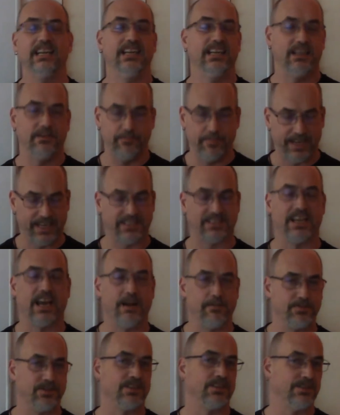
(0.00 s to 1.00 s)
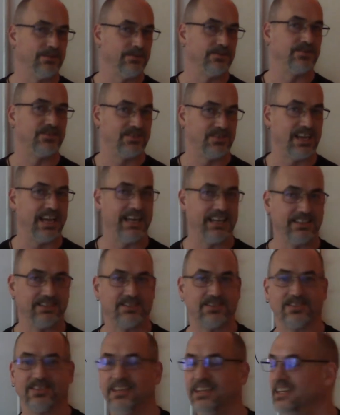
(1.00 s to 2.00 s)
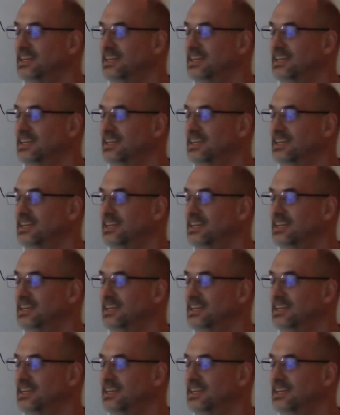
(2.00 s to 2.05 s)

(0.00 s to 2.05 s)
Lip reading: it makes absolute sense.